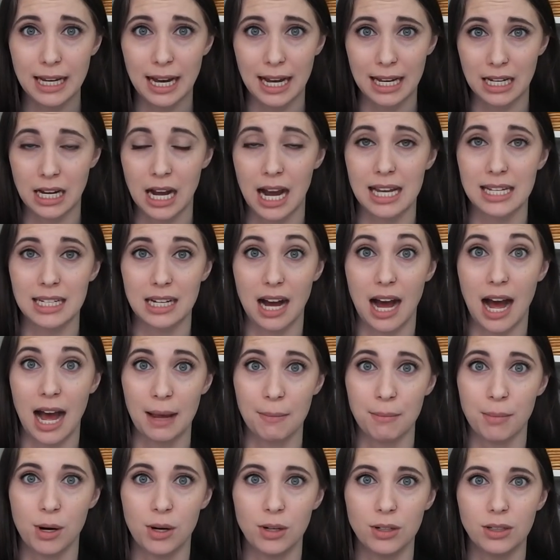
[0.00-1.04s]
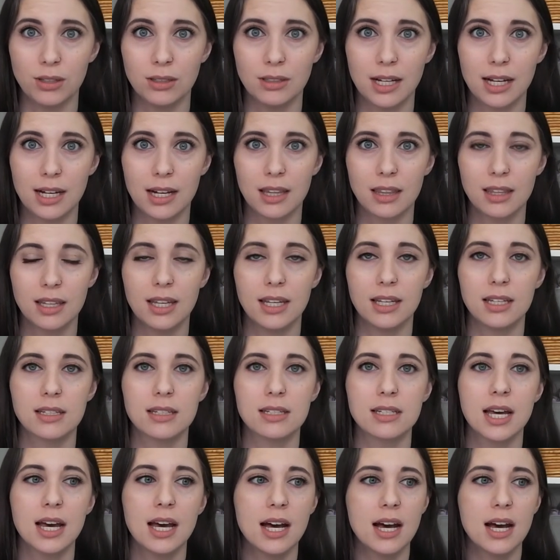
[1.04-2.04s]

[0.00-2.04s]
I kind of eyeball a lot of things.